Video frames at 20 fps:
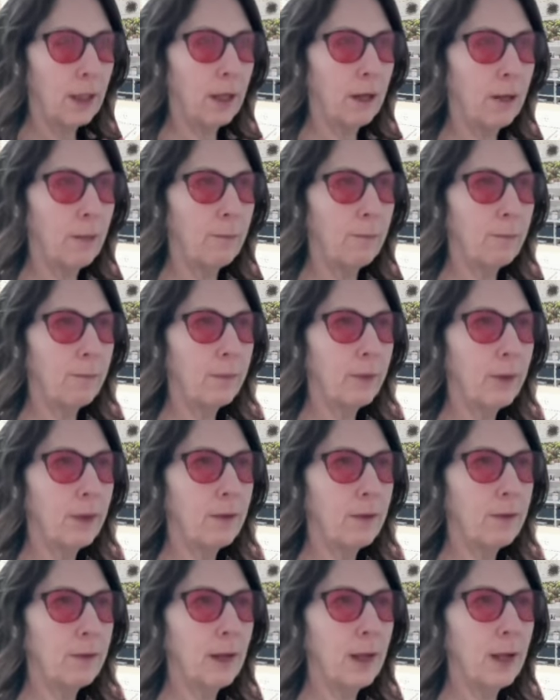
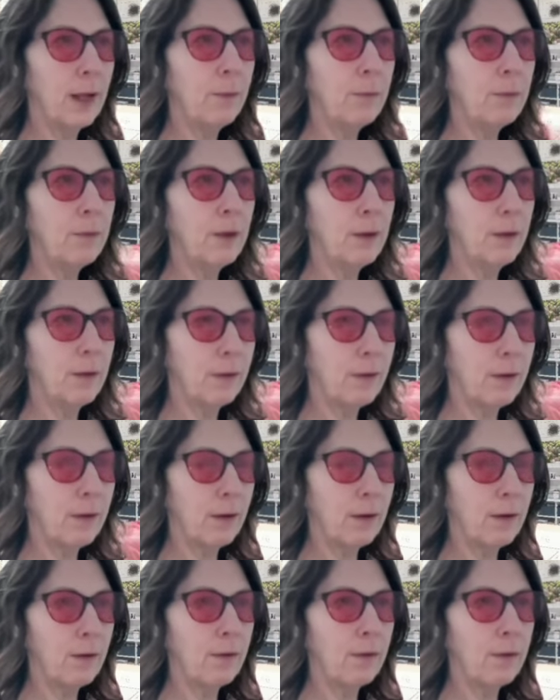the same
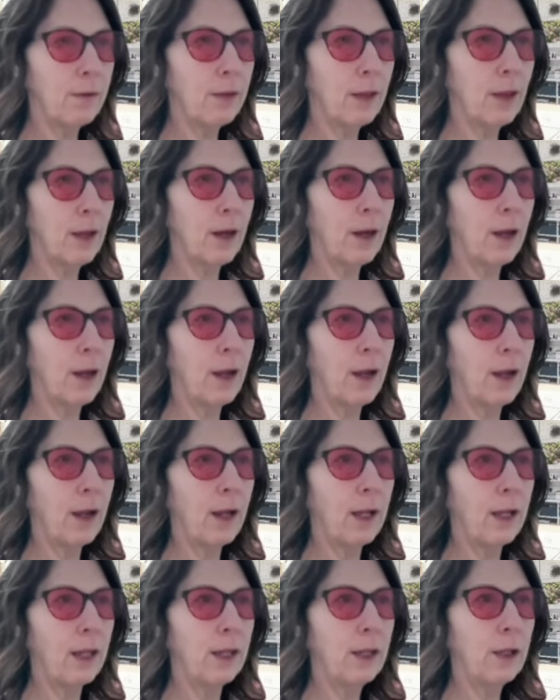distance that
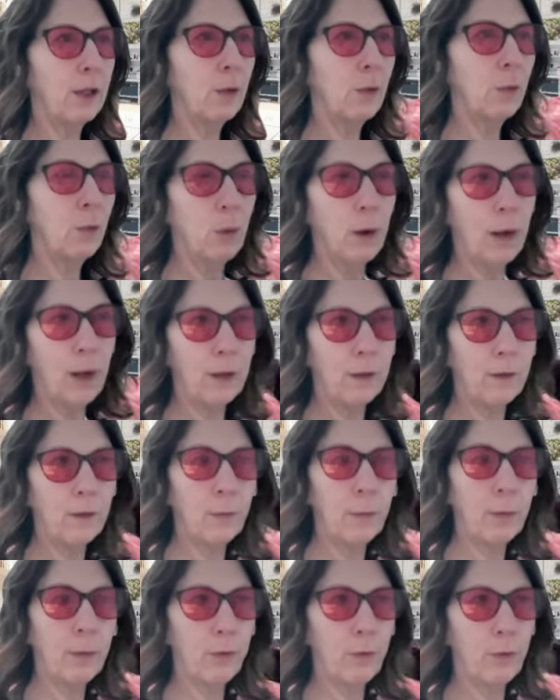I
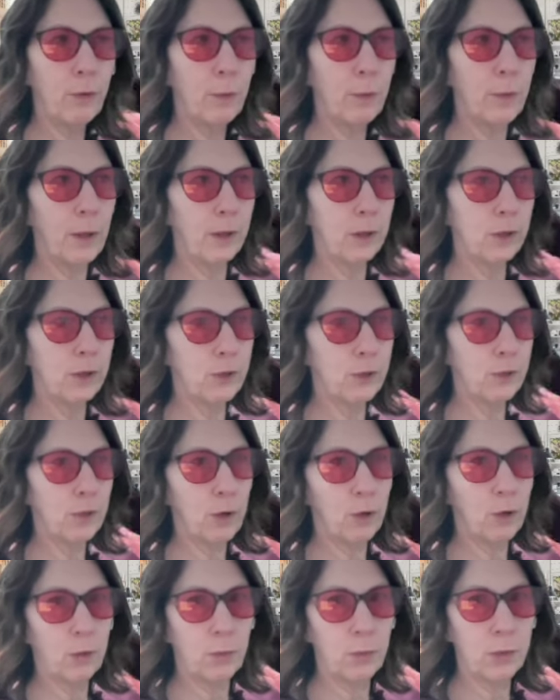went before my
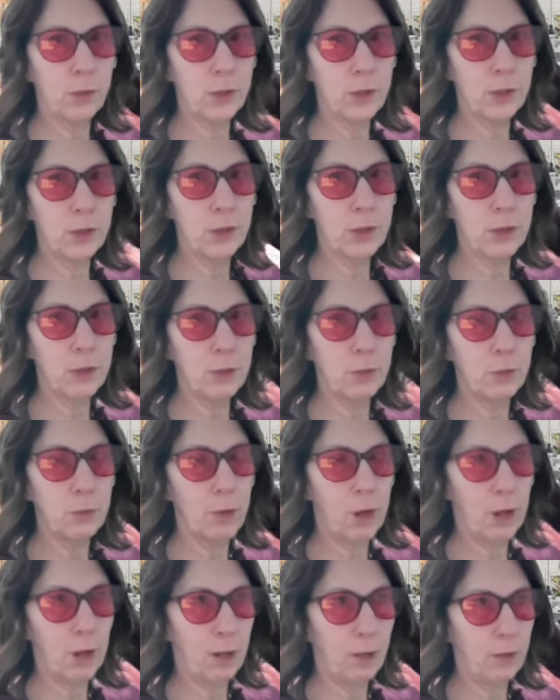stroke, which is
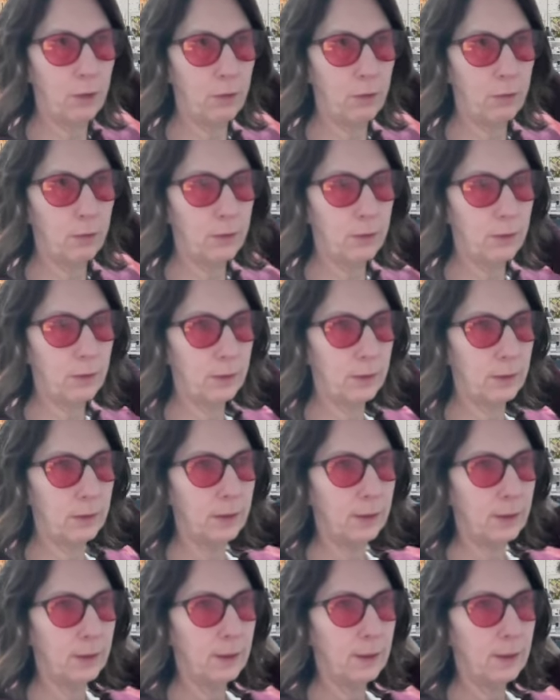2 miles.
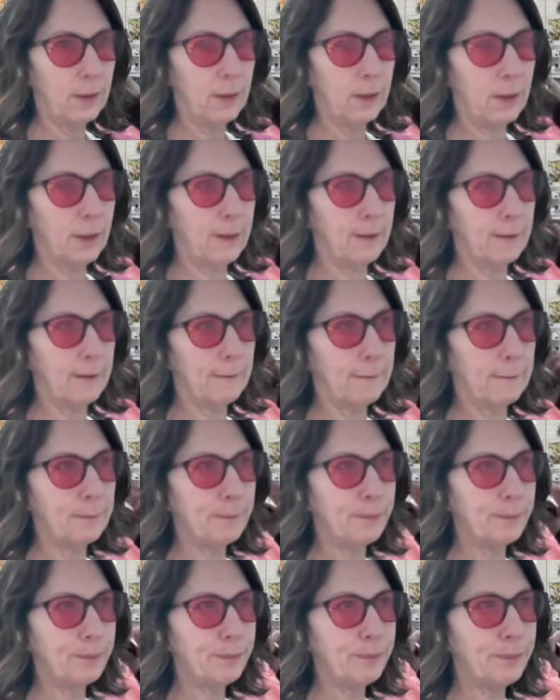
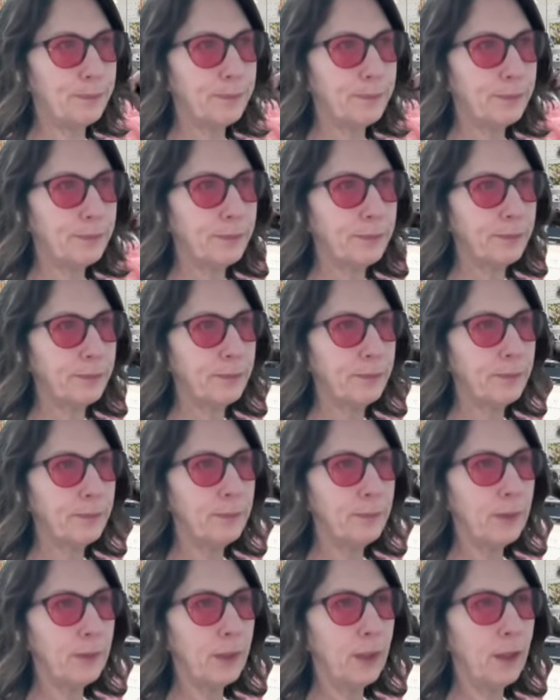Um,
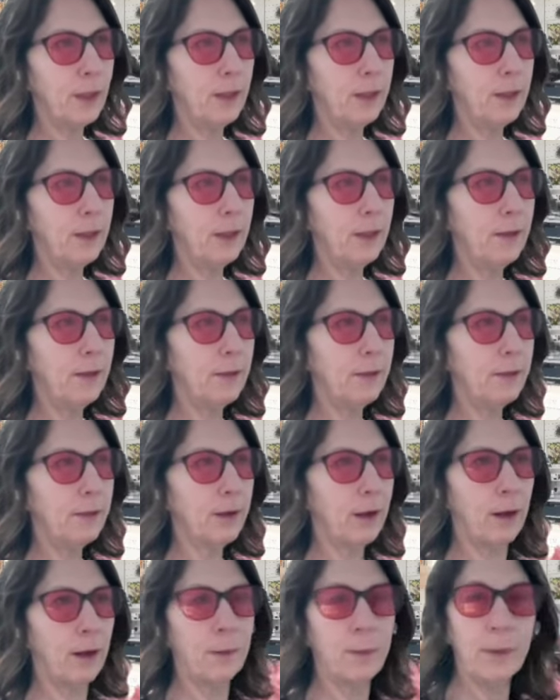I think it's
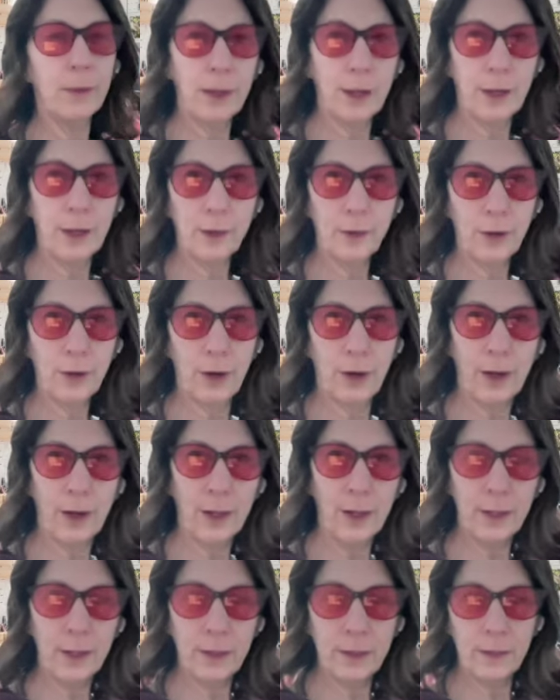time that I
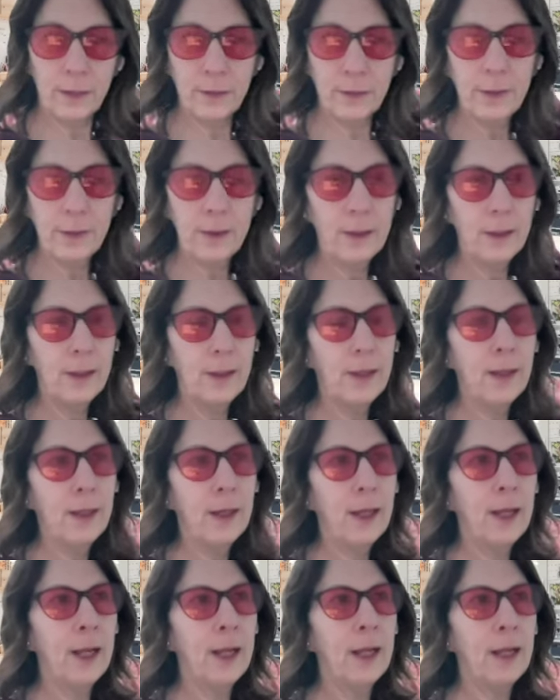try it.
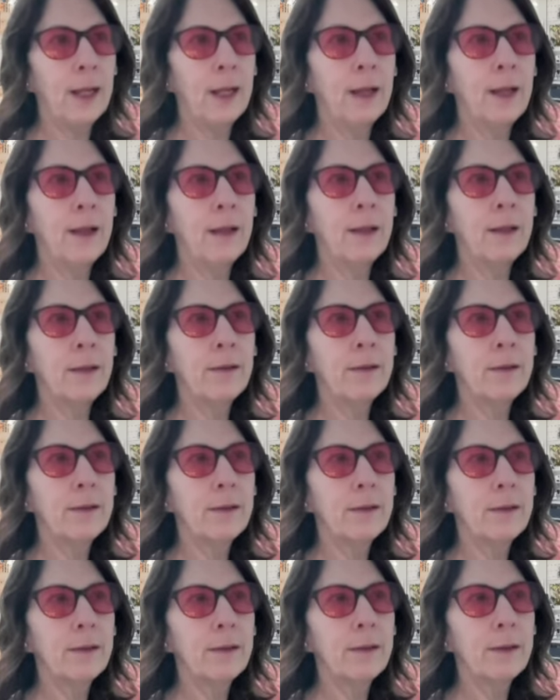And
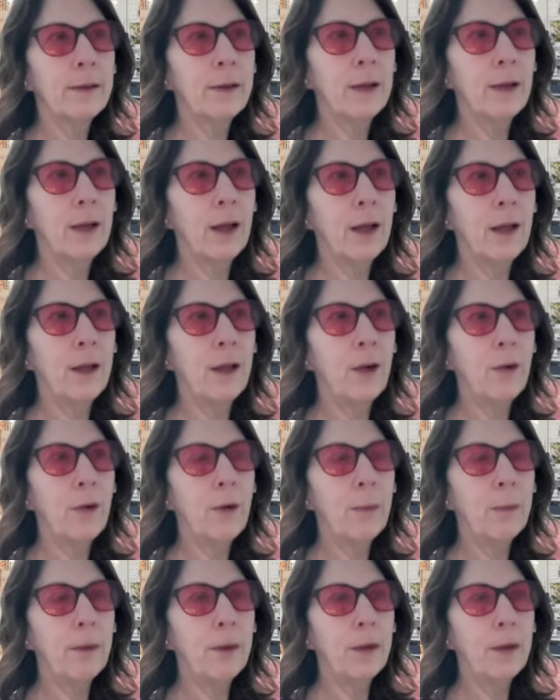I know
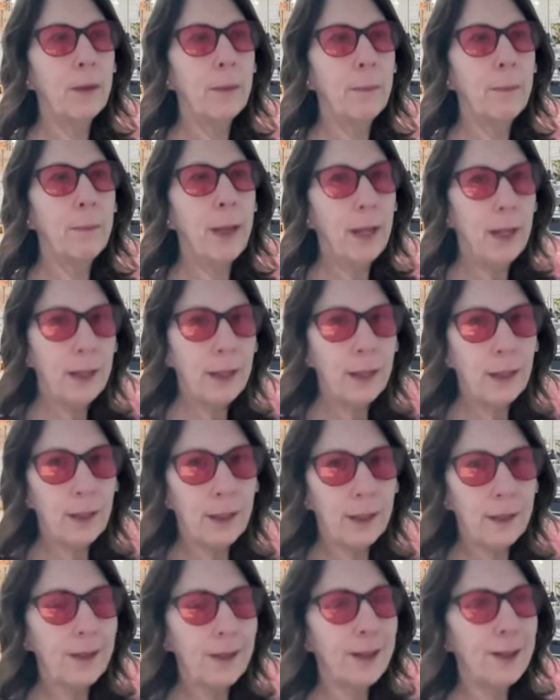I'm going to make
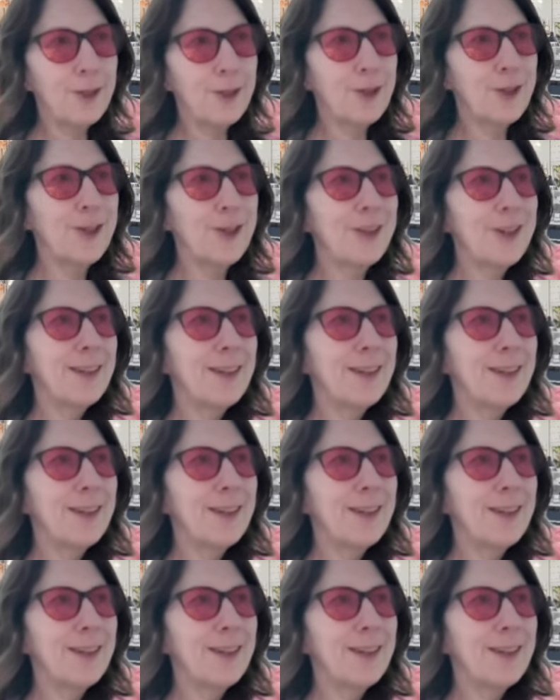it. It's